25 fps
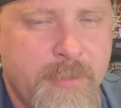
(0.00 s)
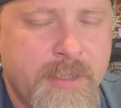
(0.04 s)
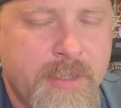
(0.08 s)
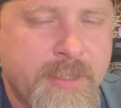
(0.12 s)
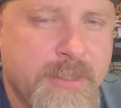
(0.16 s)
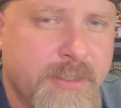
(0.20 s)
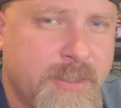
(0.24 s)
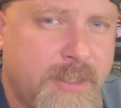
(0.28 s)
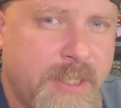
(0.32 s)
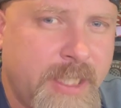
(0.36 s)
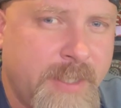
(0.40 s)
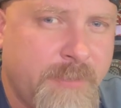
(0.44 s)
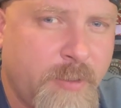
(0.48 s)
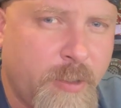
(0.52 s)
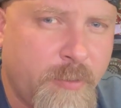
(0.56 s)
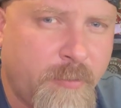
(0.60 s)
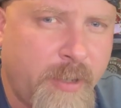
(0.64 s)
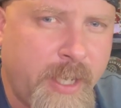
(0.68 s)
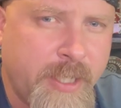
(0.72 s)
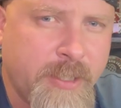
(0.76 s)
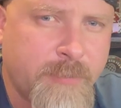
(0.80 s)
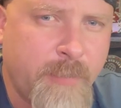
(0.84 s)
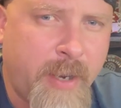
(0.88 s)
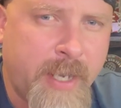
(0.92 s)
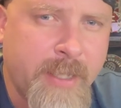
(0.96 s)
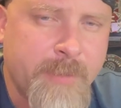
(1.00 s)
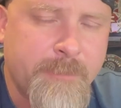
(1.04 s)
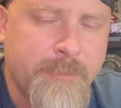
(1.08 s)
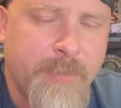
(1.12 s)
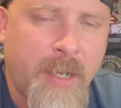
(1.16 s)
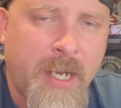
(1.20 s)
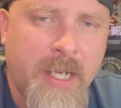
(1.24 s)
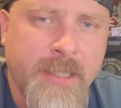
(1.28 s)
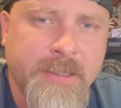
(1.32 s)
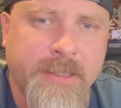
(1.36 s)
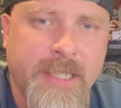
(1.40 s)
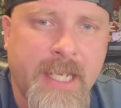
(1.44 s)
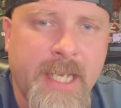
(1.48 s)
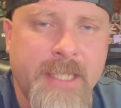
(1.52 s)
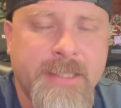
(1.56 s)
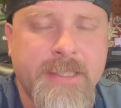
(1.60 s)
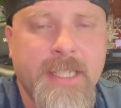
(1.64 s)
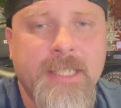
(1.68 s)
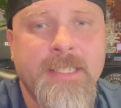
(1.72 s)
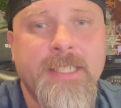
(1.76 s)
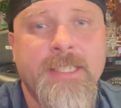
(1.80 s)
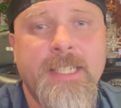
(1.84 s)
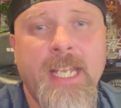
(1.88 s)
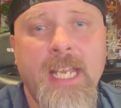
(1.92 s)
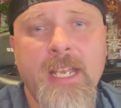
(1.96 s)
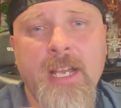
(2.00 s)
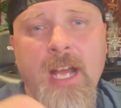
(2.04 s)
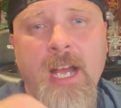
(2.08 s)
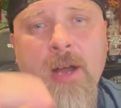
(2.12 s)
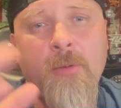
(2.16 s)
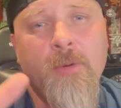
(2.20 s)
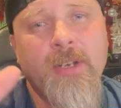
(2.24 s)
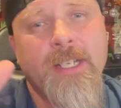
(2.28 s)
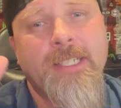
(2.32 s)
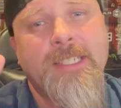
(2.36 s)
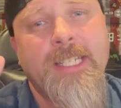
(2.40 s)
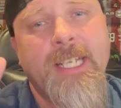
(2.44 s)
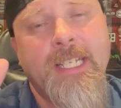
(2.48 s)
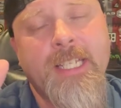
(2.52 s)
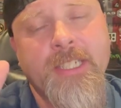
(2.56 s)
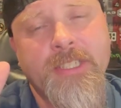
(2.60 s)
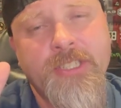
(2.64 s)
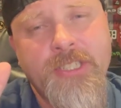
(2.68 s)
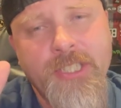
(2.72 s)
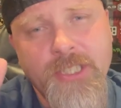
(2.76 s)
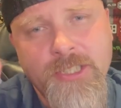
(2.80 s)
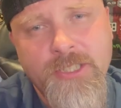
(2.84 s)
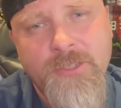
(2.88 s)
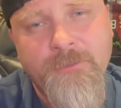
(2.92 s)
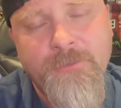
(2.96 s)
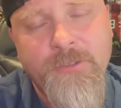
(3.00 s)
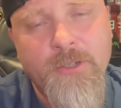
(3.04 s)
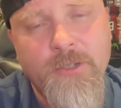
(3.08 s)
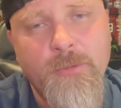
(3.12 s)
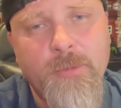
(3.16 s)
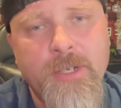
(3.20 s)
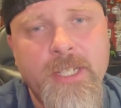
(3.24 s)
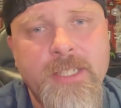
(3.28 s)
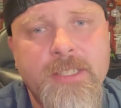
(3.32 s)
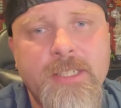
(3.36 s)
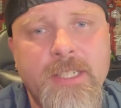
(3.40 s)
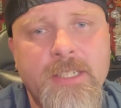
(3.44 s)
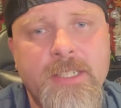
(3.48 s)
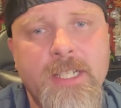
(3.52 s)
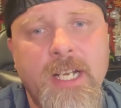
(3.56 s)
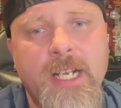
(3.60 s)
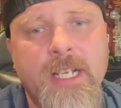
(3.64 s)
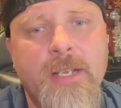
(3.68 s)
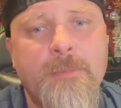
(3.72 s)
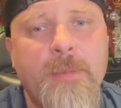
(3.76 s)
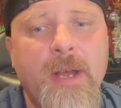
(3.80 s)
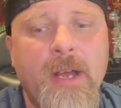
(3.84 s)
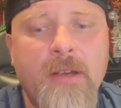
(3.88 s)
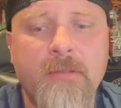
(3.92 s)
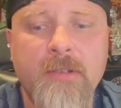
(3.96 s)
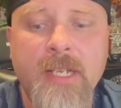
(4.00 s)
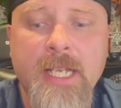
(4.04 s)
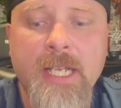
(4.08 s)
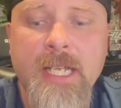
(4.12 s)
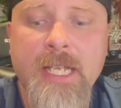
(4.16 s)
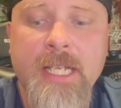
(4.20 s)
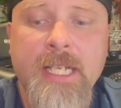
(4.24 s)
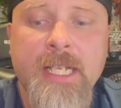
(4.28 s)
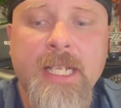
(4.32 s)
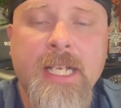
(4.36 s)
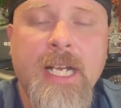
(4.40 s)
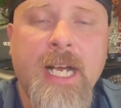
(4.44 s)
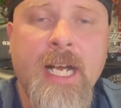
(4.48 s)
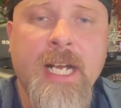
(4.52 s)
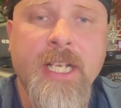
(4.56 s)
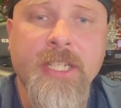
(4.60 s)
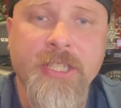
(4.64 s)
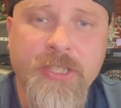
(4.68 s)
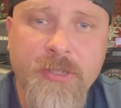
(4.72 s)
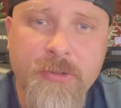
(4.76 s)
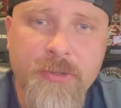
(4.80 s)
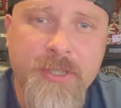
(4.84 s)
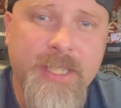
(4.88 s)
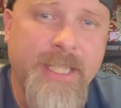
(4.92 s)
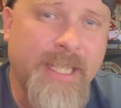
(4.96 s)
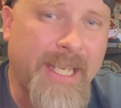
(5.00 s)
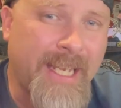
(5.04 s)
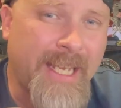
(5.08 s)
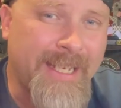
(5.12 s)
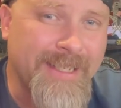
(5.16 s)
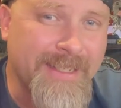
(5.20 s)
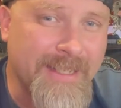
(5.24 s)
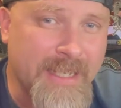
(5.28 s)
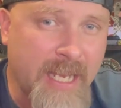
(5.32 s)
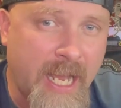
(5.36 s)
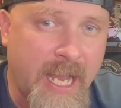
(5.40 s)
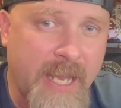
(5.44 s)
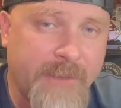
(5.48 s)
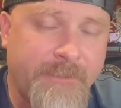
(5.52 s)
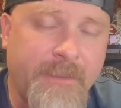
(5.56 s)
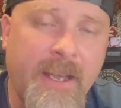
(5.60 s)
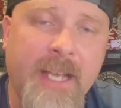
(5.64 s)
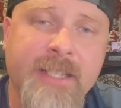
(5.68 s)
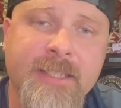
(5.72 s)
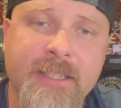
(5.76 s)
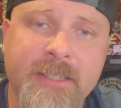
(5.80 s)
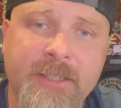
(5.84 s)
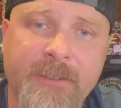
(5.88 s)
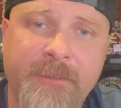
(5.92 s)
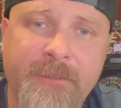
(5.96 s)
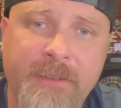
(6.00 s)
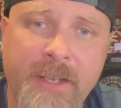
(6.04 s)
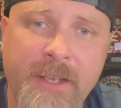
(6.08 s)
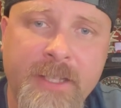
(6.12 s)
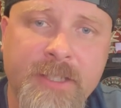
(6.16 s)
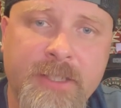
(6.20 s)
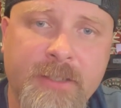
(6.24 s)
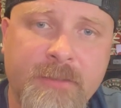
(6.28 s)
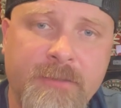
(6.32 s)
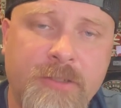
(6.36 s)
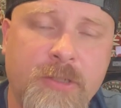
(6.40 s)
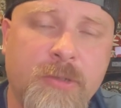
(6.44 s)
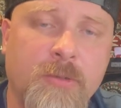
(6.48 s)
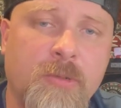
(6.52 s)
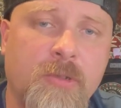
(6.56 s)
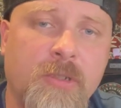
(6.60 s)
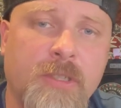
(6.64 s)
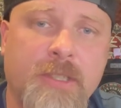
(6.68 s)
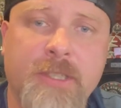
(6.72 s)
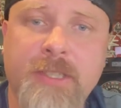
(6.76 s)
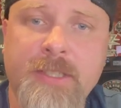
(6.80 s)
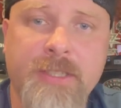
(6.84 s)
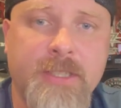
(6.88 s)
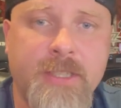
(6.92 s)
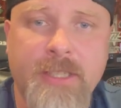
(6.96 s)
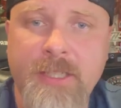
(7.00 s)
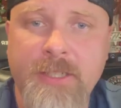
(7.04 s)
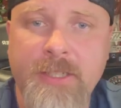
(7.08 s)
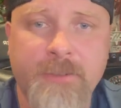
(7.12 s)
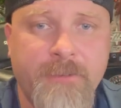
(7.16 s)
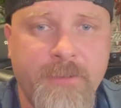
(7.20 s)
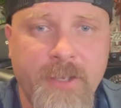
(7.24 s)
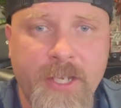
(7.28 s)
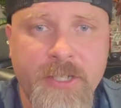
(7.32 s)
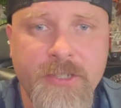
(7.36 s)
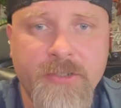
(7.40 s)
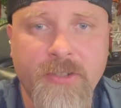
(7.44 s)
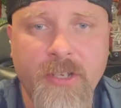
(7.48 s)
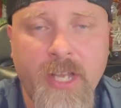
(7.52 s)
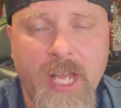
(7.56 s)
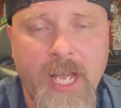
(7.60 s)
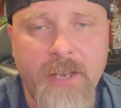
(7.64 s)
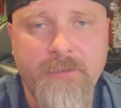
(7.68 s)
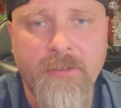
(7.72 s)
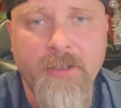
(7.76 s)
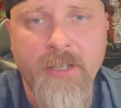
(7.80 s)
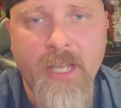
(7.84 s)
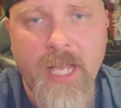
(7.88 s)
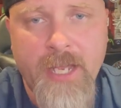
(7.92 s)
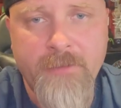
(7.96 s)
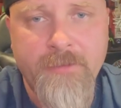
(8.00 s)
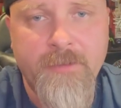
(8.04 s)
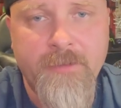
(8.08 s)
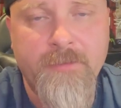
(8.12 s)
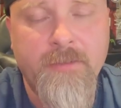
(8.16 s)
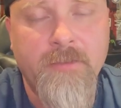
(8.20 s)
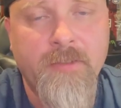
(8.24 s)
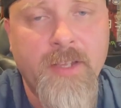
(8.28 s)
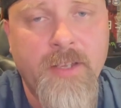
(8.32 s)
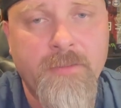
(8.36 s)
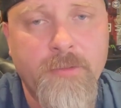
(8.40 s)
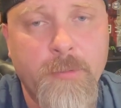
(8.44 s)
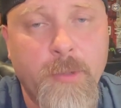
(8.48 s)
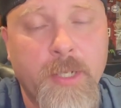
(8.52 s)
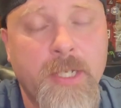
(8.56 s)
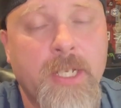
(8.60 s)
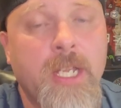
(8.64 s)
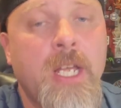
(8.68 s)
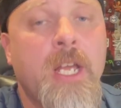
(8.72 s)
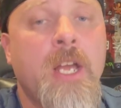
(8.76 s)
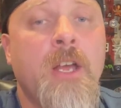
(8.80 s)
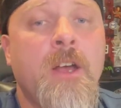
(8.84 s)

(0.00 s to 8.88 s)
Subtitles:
This is Steve at the Range Minded Podcast, and today I want to take just a few minutes to talk about using a knife as a defensive tool to defend your life or the life of a loved one.